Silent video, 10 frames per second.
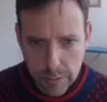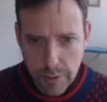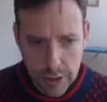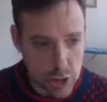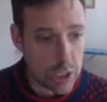The
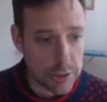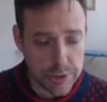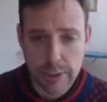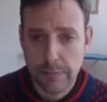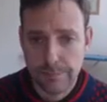pie
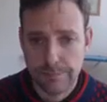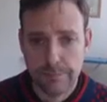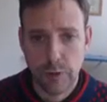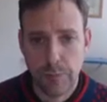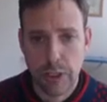charts, yep,
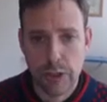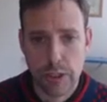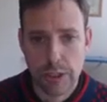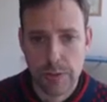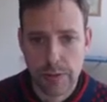the pie
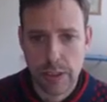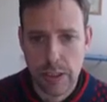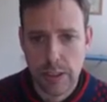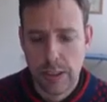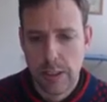charts. But
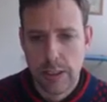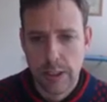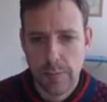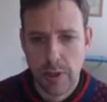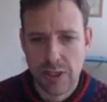here,
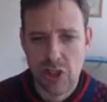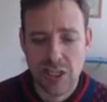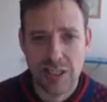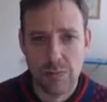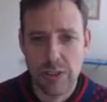the pie
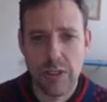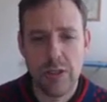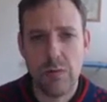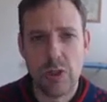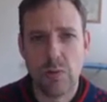chart, we don't
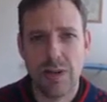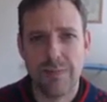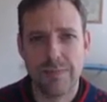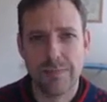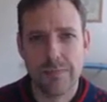know which
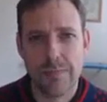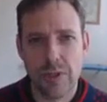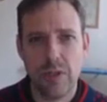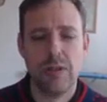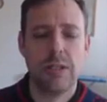one.
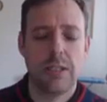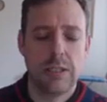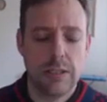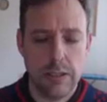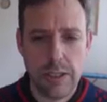So
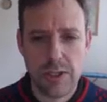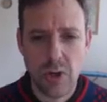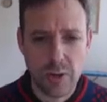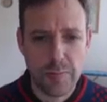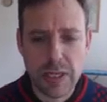it's
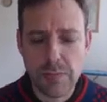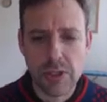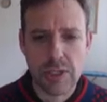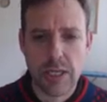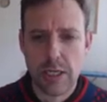not a big
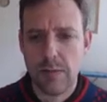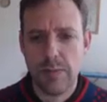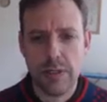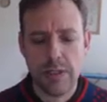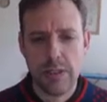mistake,
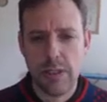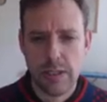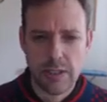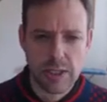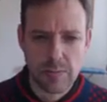but
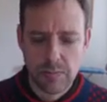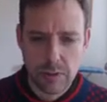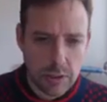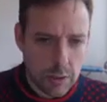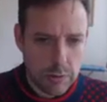it
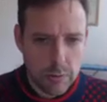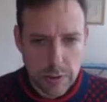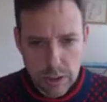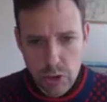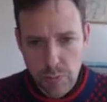doesn't, are we
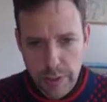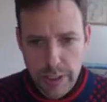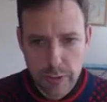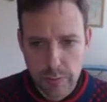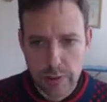looking at
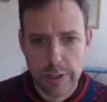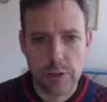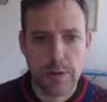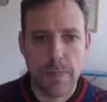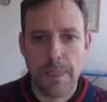Japan or
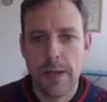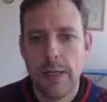Malaysia?